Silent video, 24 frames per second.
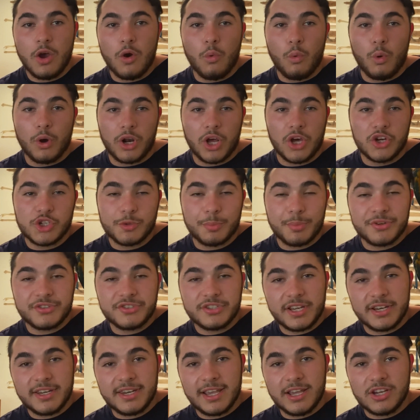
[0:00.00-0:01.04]

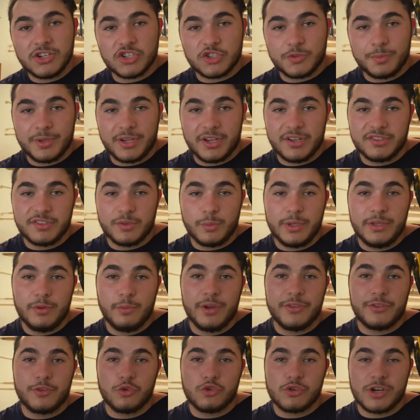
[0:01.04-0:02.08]
100% yet, just because we
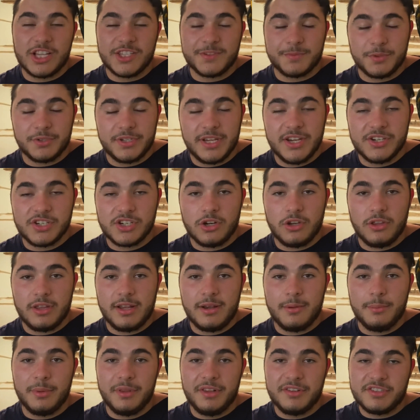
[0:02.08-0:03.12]
went through transportation, all
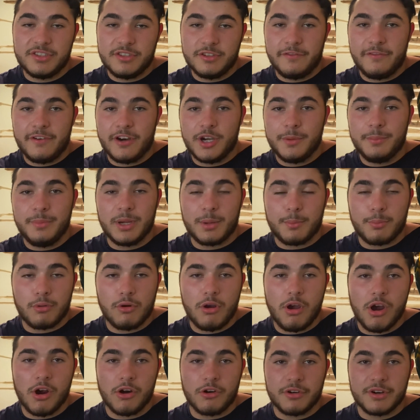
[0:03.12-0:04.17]
that. But this is a very big
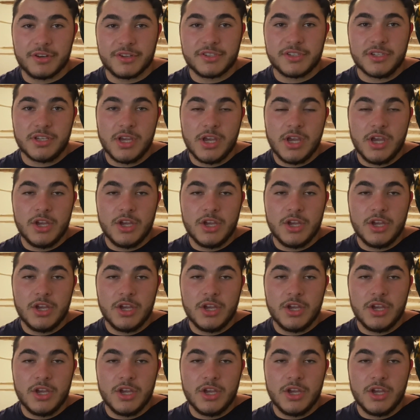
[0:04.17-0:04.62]
progress.